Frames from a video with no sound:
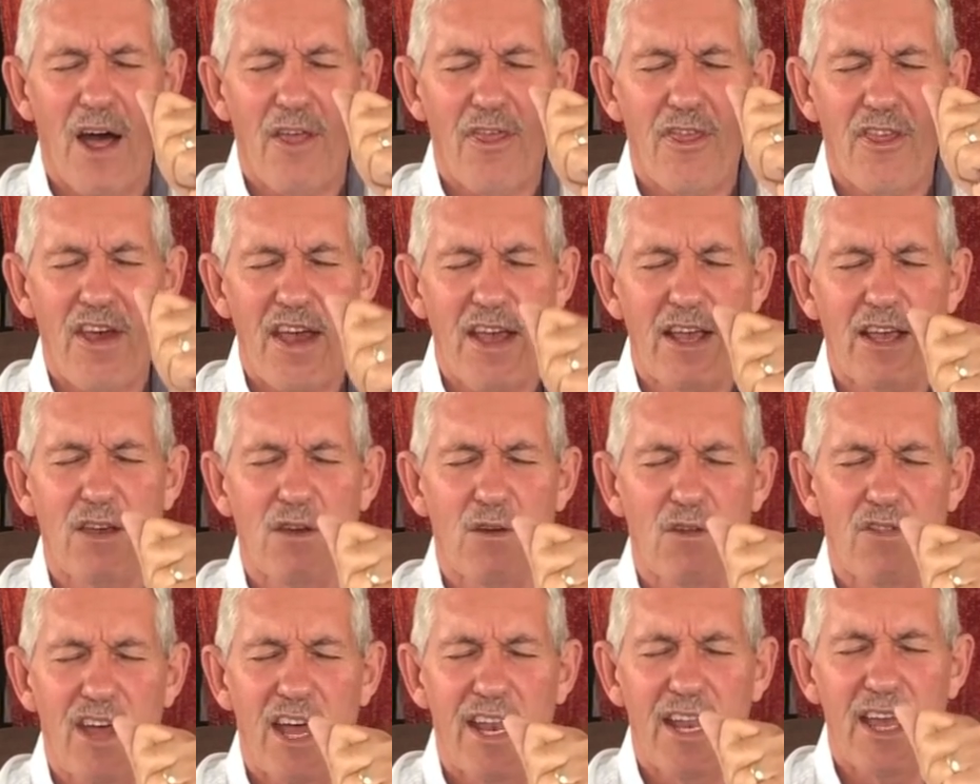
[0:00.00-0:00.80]
I thank
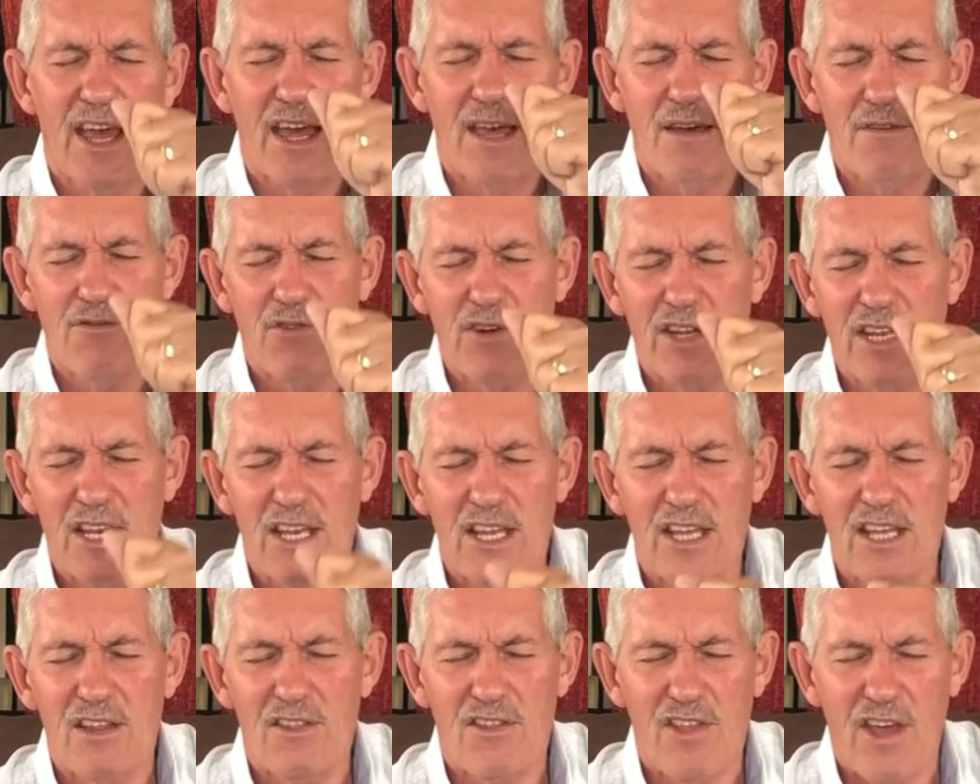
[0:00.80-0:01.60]
you that every
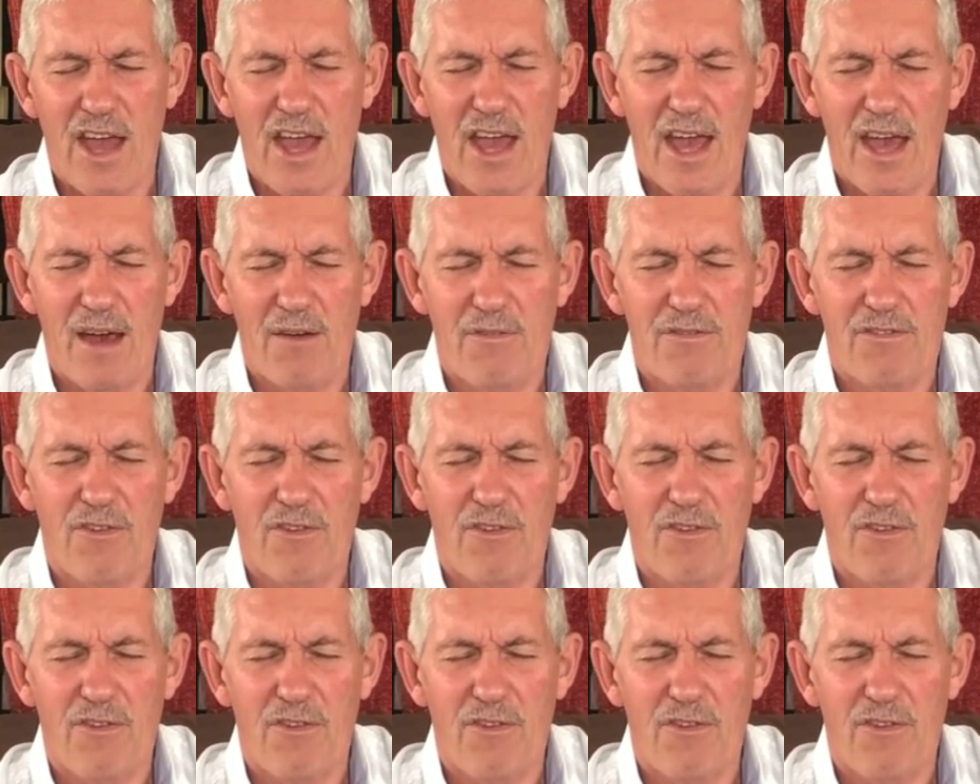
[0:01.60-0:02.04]
need they have,